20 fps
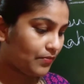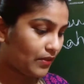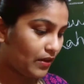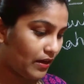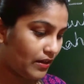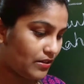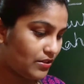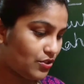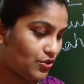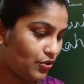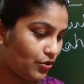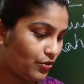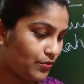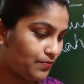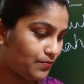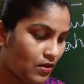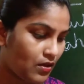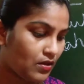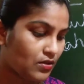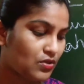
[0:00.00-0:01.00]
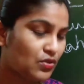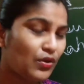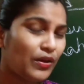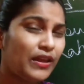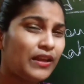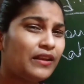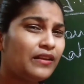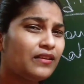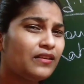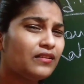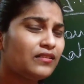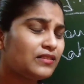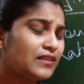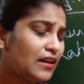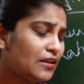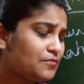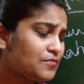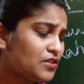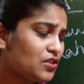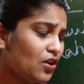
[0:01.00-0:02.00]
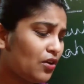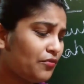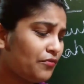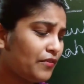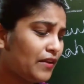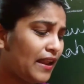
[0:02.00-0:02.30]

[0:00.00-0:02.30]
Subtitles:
Understood? So in terms of